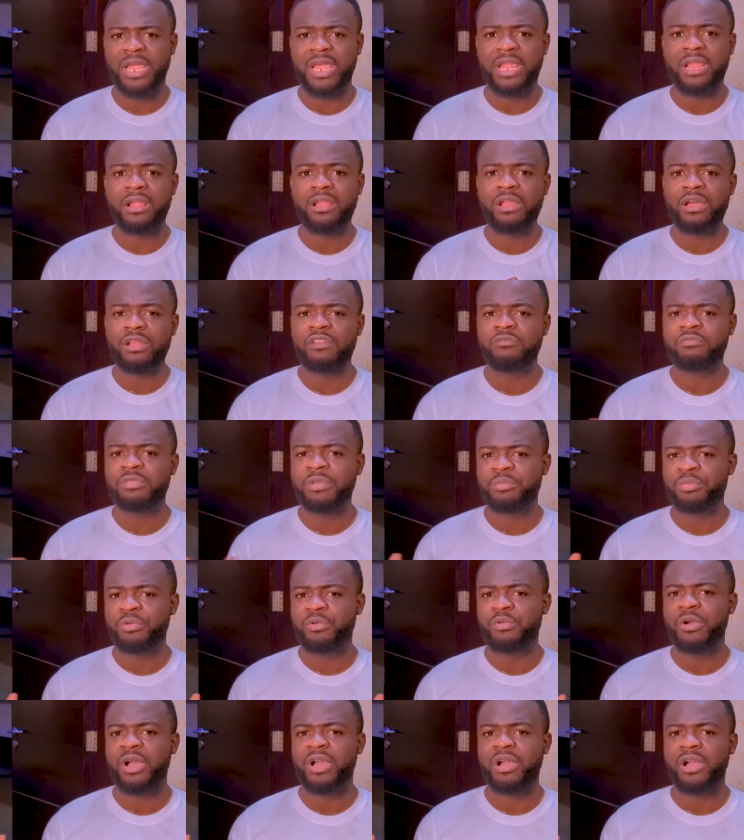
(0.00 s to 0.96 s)
There are a lot of
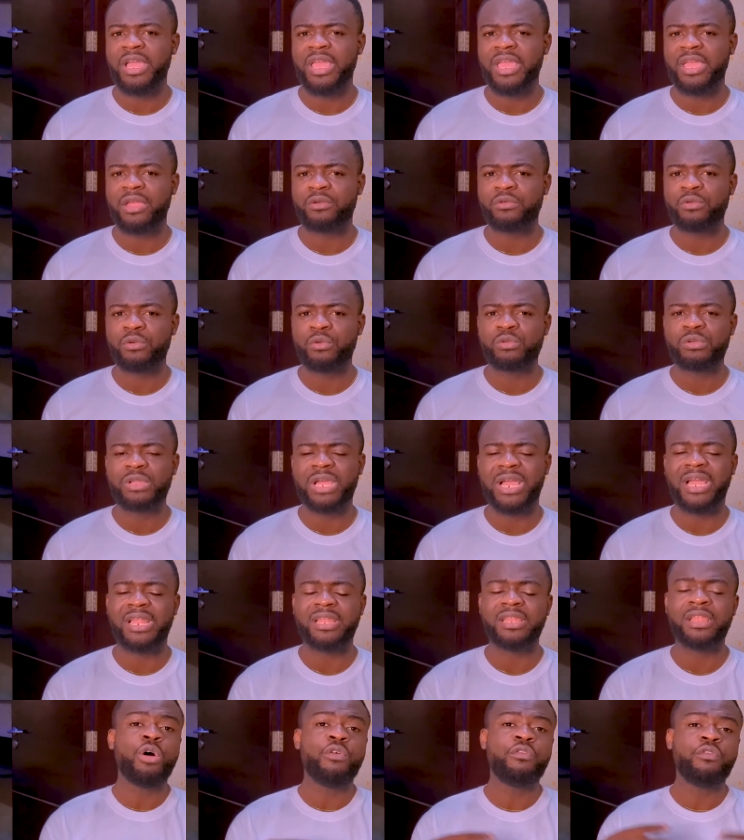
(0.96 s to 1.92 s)
people who are enrolled,
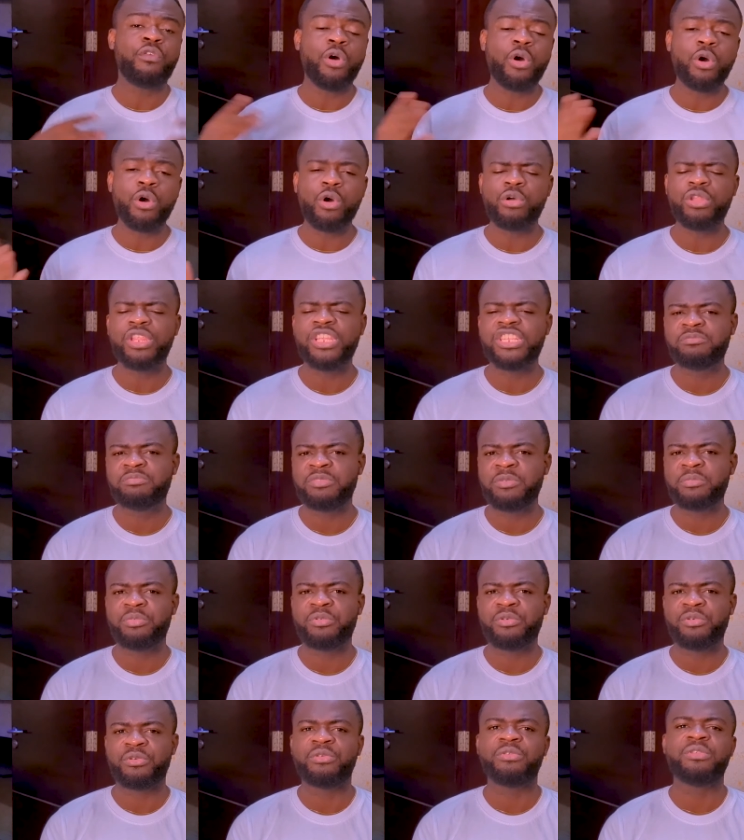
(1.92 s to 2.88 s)
and of all these
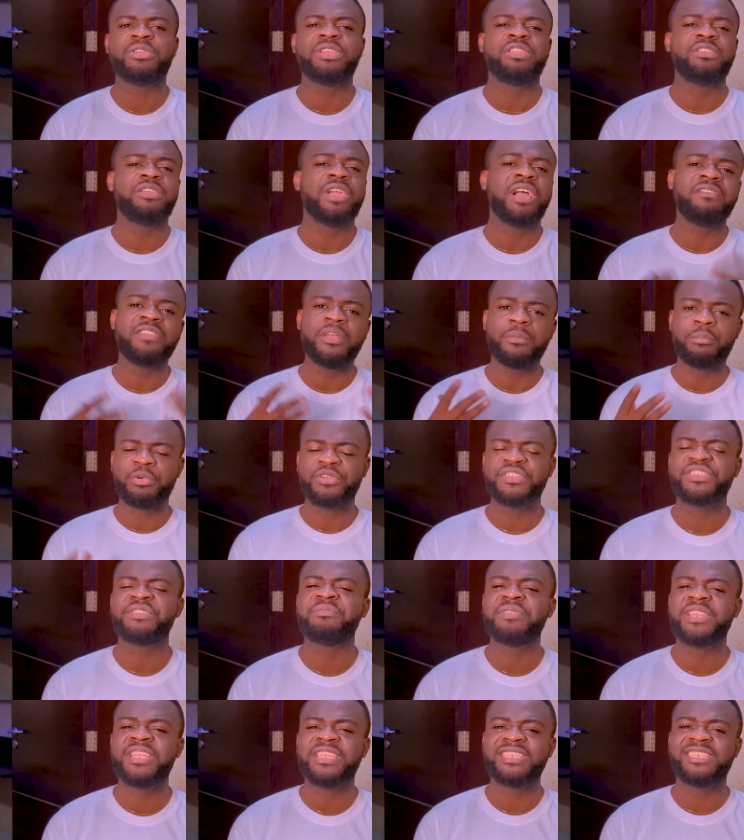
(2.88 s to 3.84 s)
people, you have the
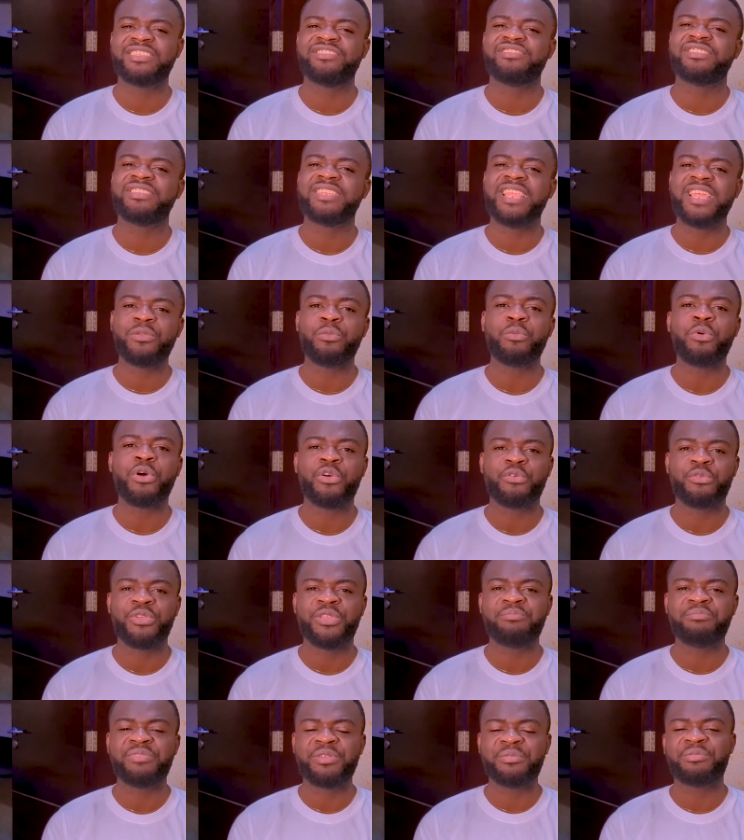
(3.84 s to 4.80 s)
possibility to network
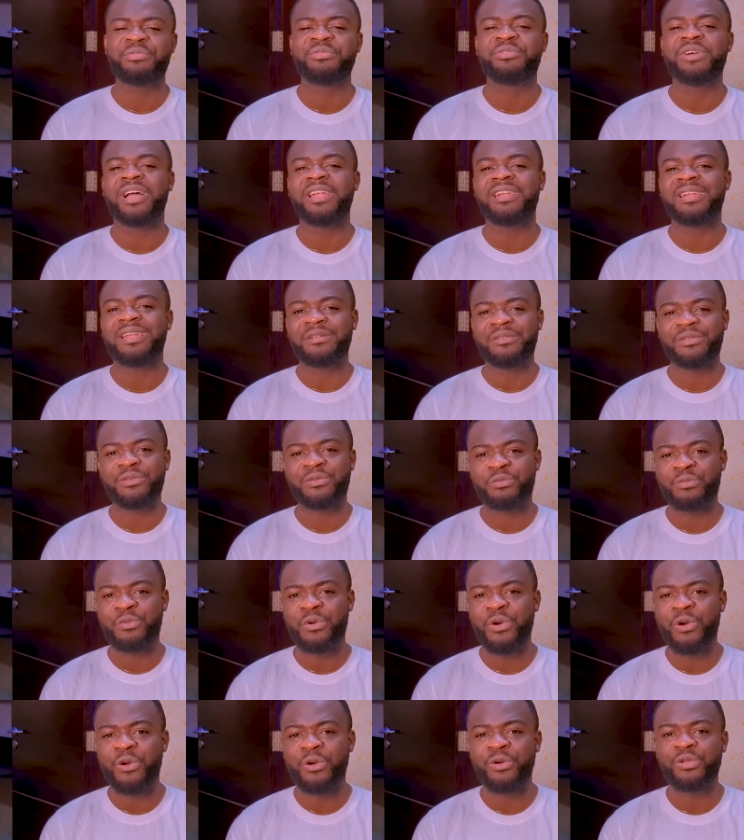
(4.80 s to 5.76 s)
with people around the
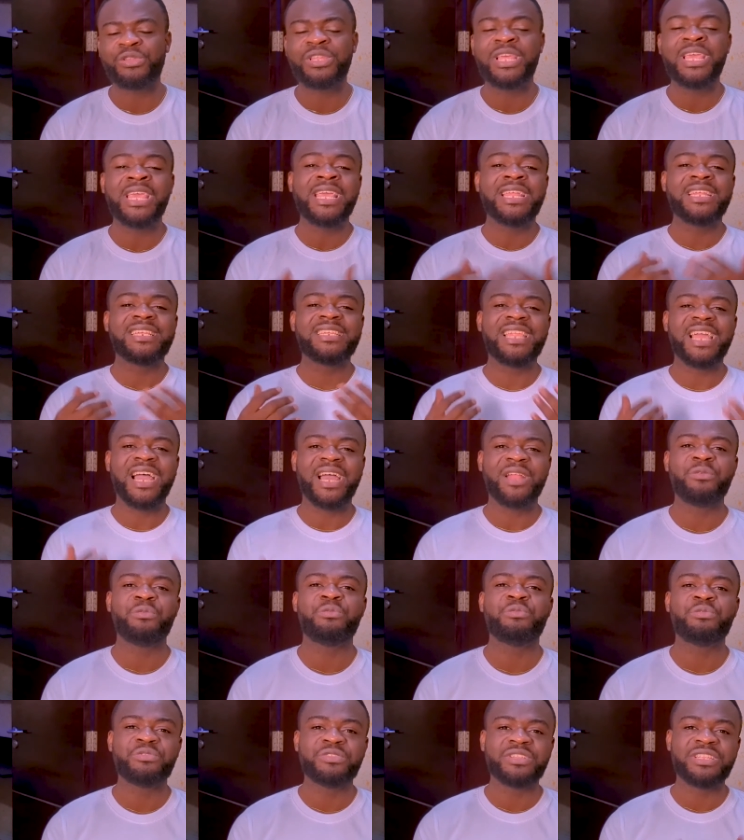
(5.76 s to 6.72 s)
world
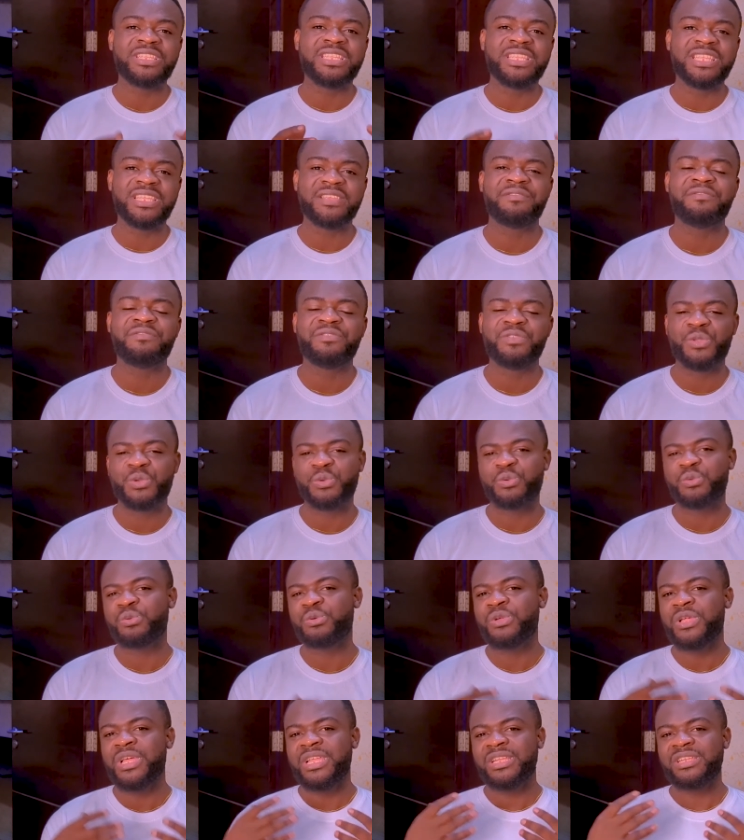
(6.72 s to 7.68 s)
that will give
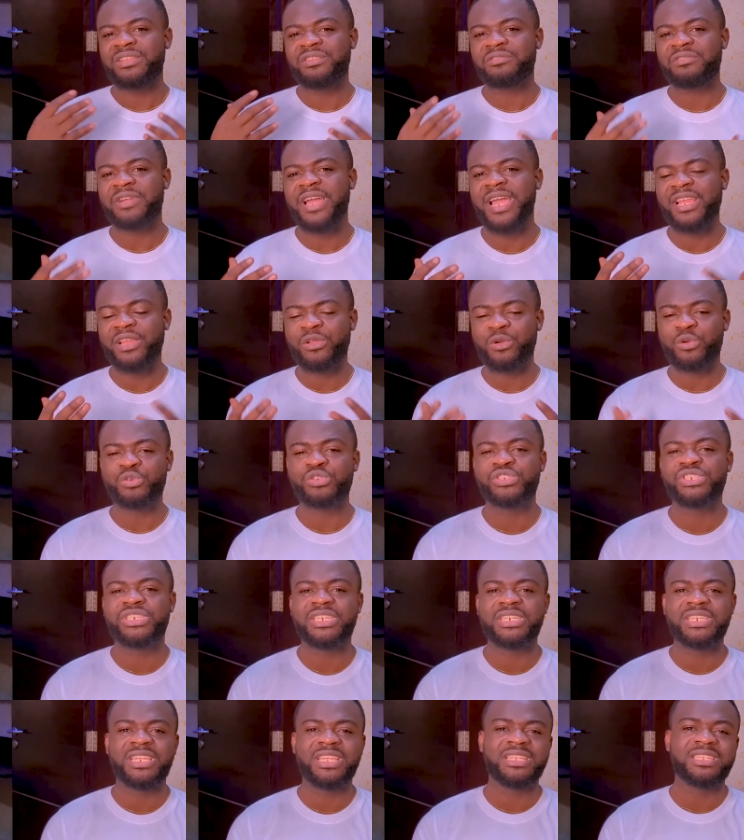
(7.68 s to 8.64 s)
you the right
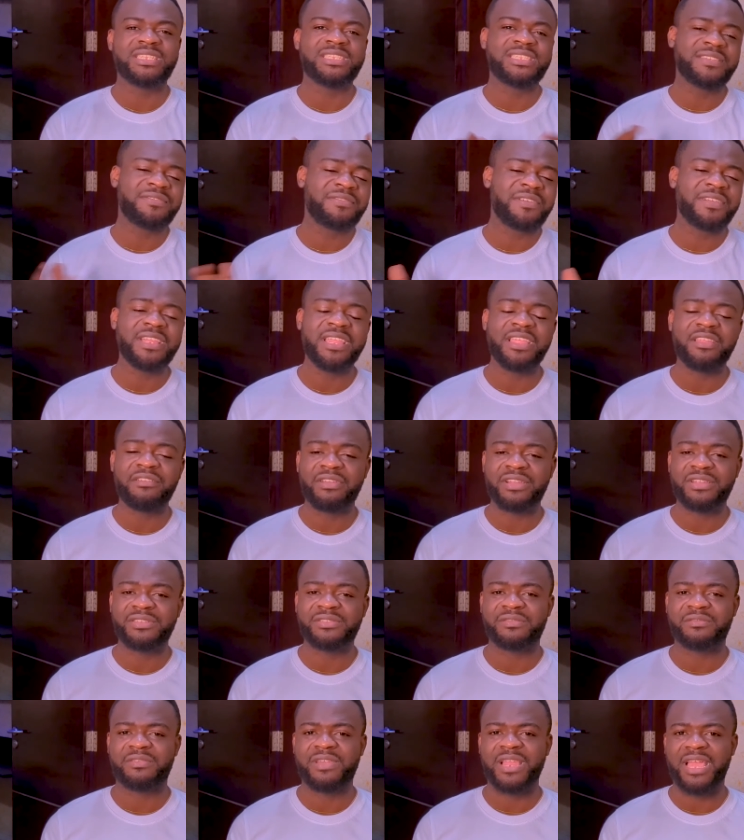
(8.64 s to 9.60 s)
coaching in different
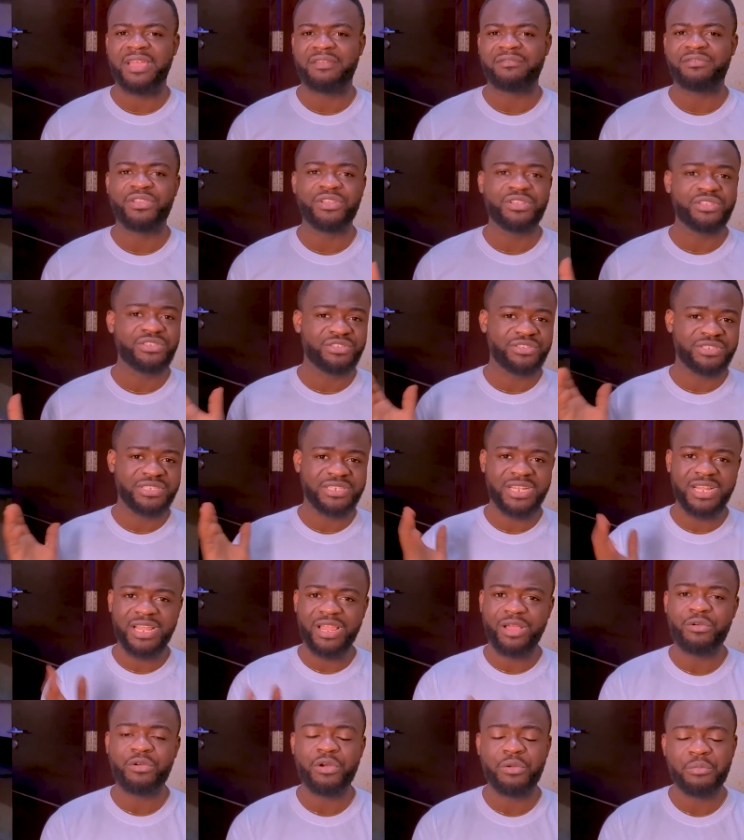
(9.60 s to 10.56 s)
areas of life, not just
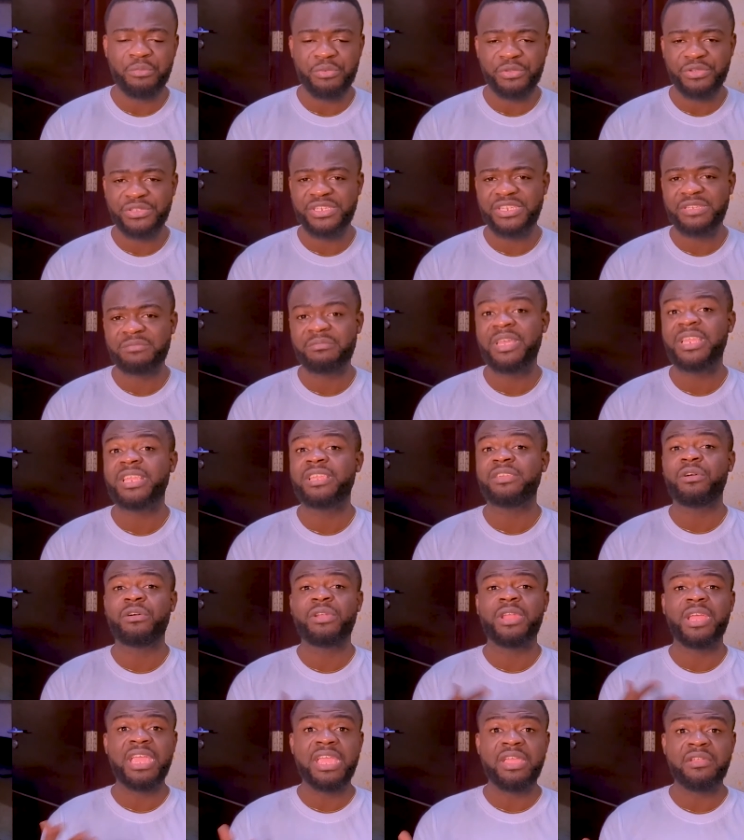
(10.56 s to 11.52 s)
in cloud computing, but in
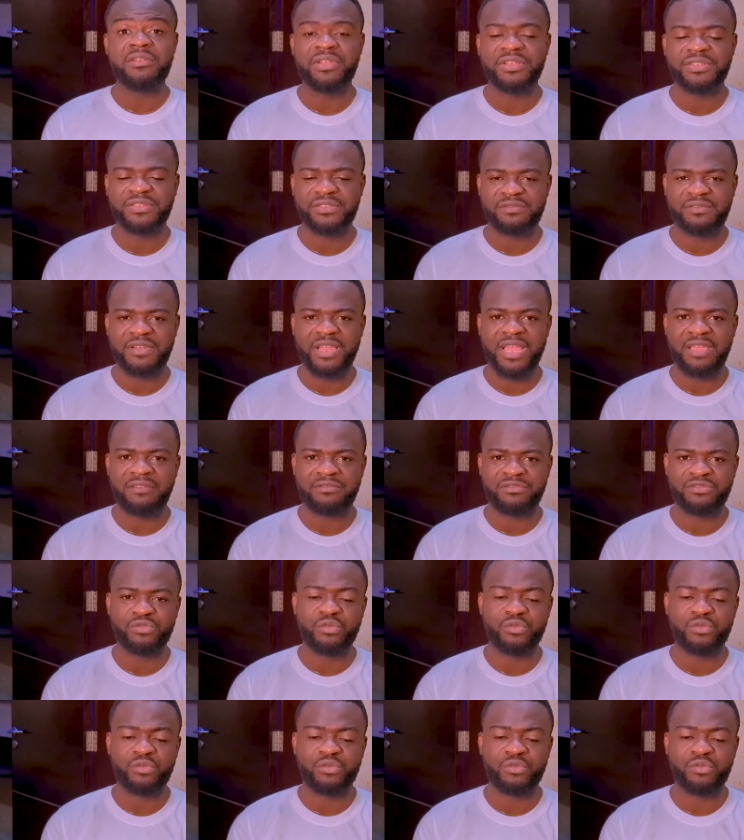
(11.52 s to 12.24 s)
other areas of life.